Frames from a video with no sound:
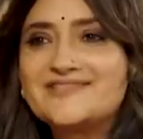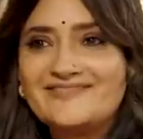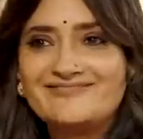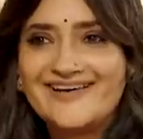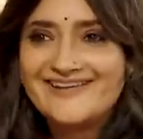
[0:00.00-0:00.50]

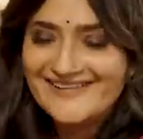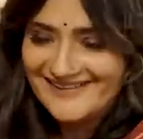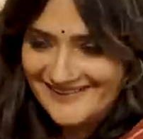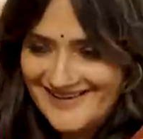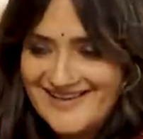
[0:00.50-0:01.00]
someone,
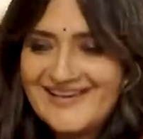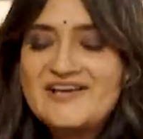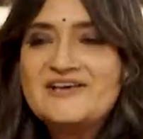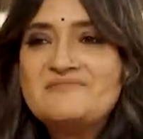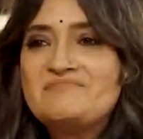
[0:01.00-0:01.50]

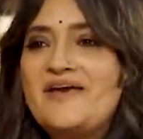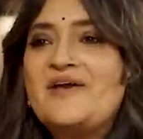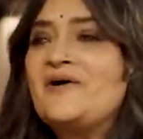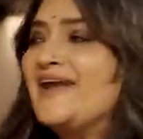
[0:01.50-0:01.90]
pay your